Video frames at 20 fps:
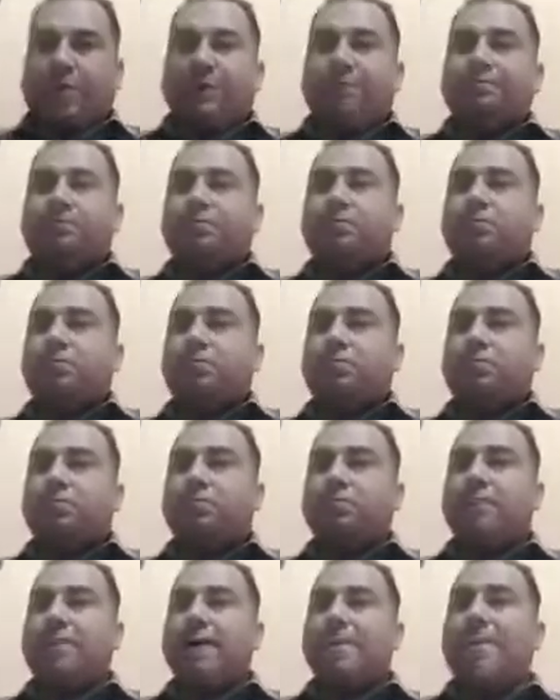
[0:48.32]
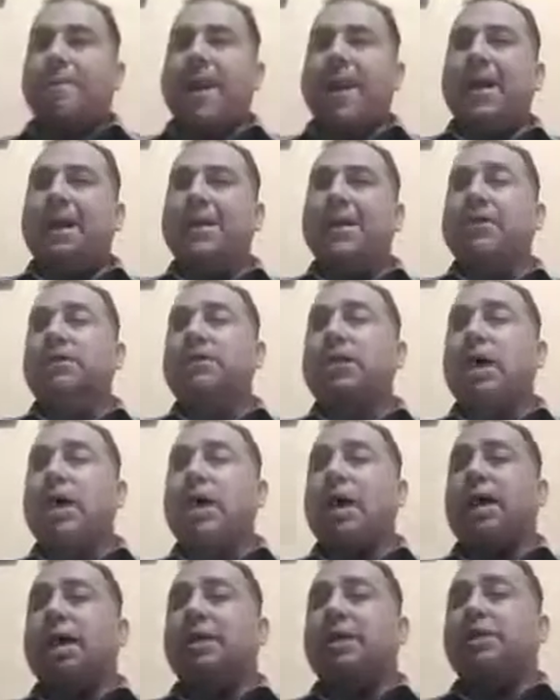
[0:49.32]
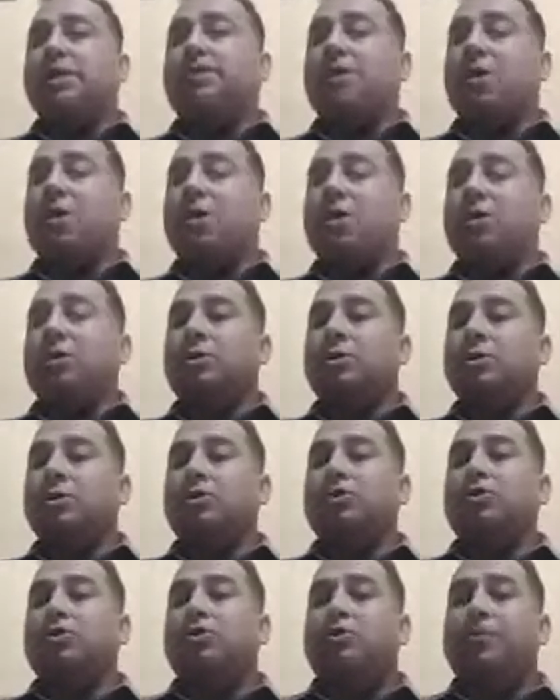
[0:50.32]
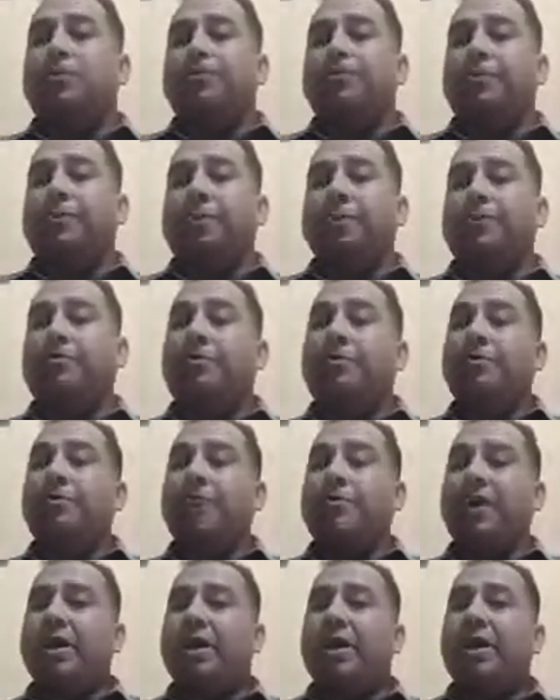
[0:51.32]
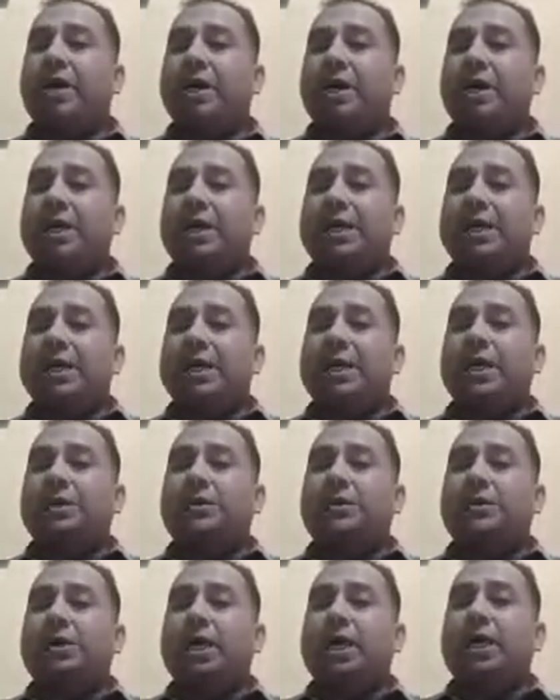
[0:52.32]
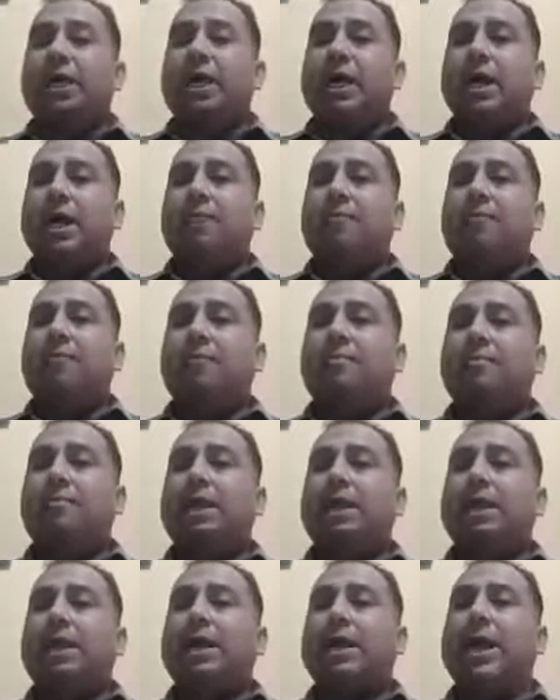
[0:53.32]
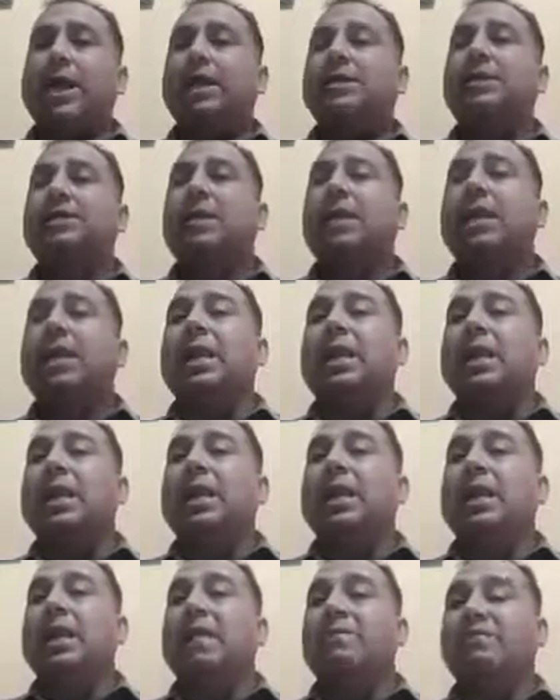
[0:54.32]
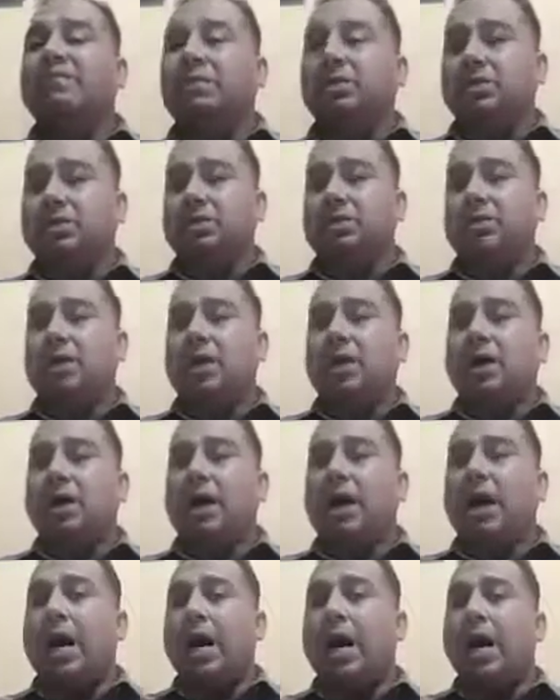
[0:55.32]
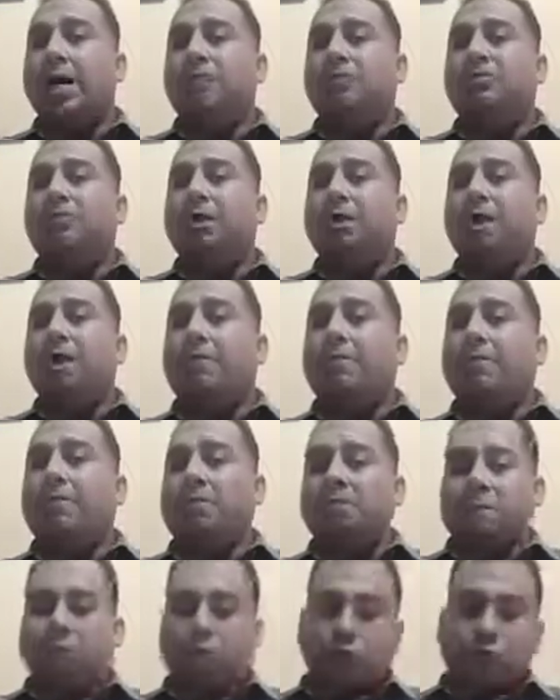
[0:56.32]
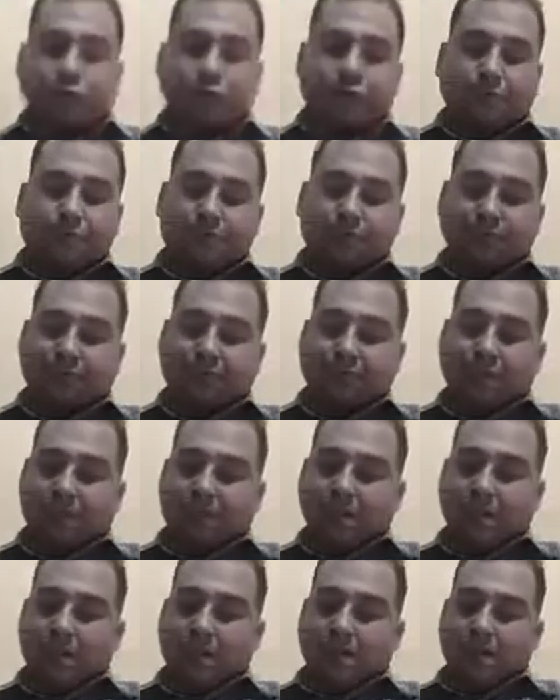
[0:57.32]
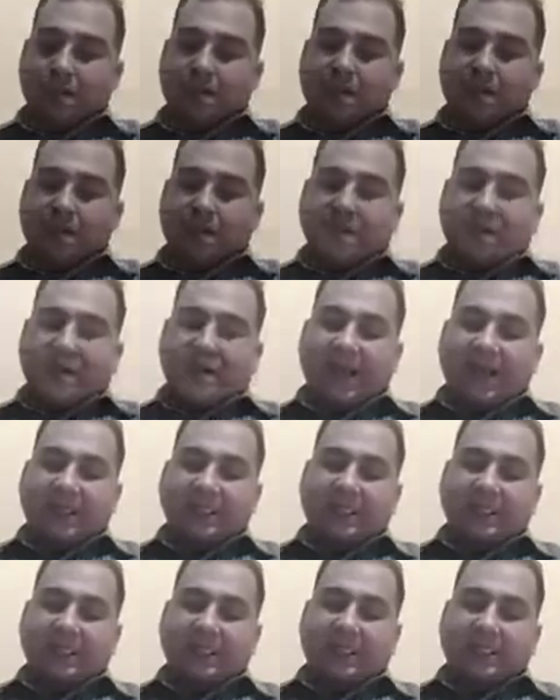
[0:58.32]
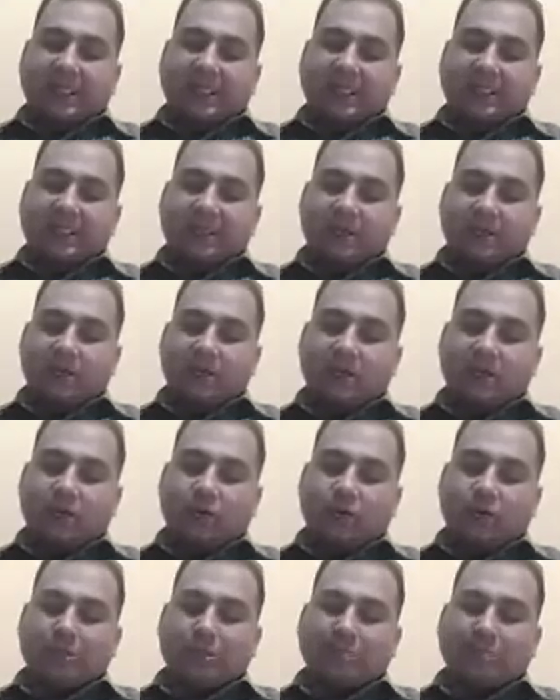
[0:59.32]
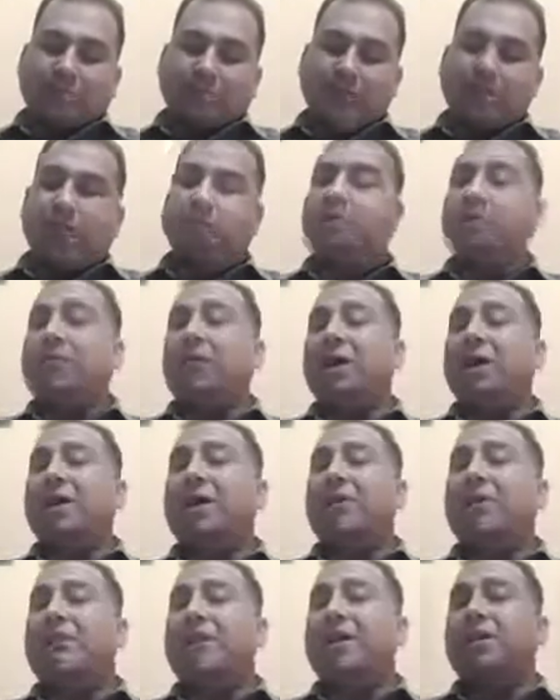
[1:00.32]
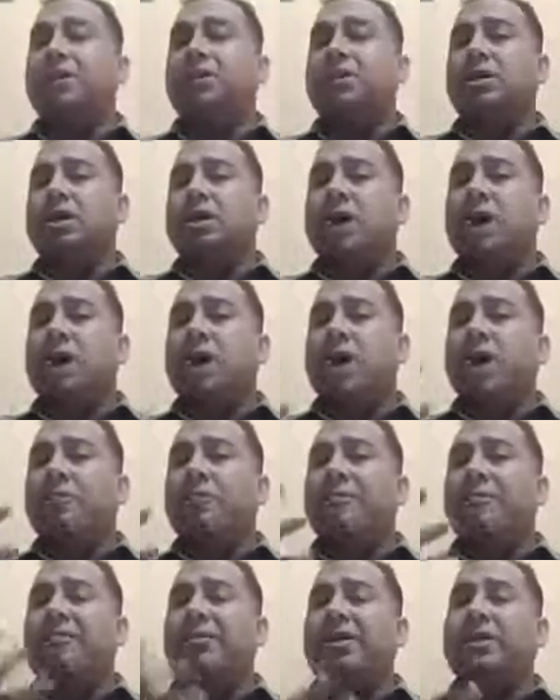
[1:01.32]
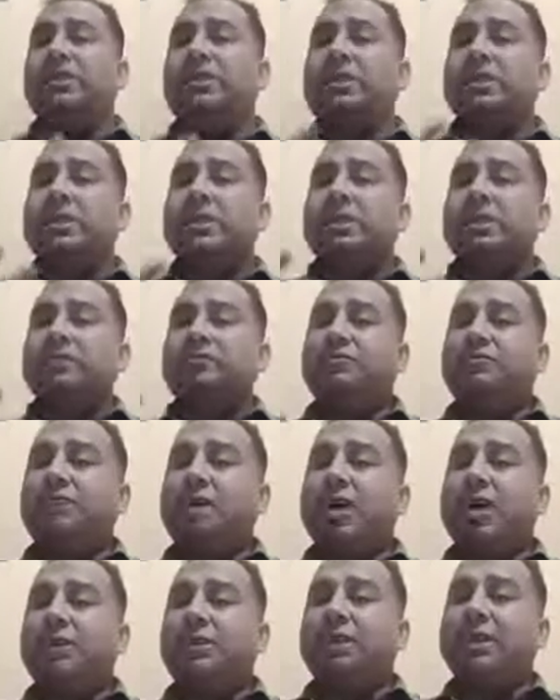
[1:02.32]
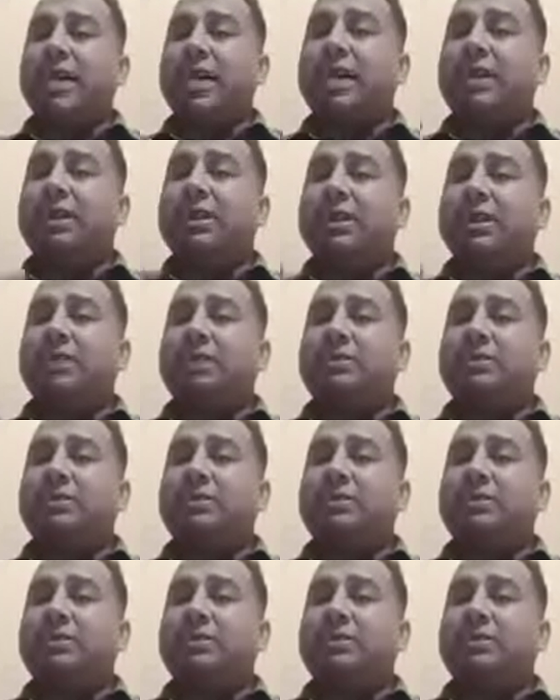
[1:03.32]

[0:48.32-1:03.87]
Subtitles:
me. Maggie's eyes were on the door, from where each and everybody has left her. Her eyes were upon the door. A vague terror had come into her thin white face. Her face turned white and